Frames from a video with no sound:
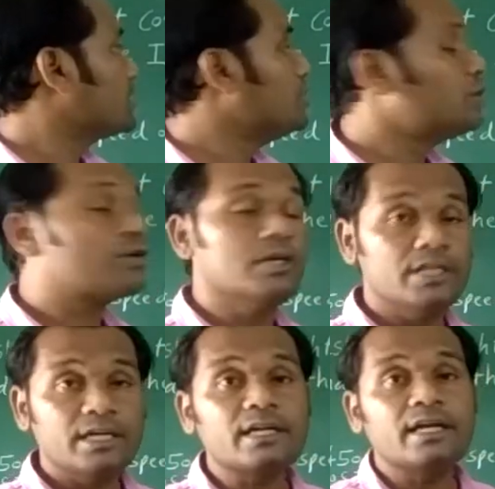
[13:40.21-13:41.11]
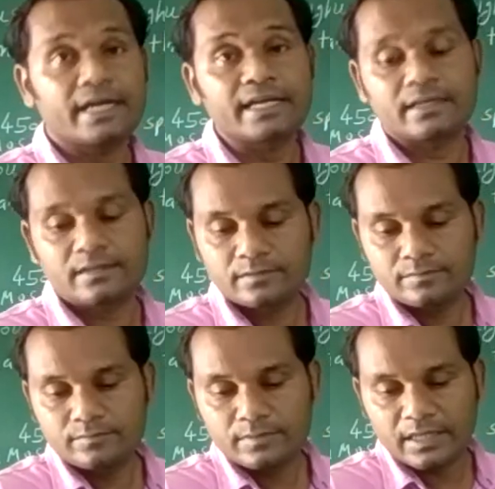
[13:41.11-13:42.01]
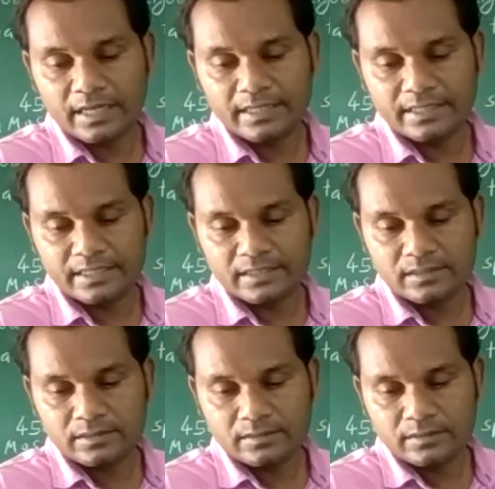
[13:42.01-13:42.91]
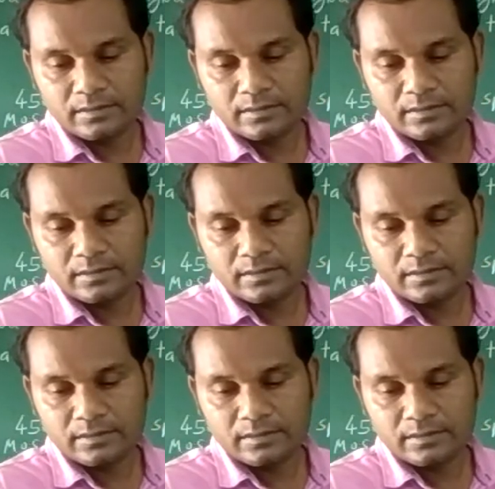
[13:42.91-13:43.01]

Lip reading: is a nuclear attack, and it is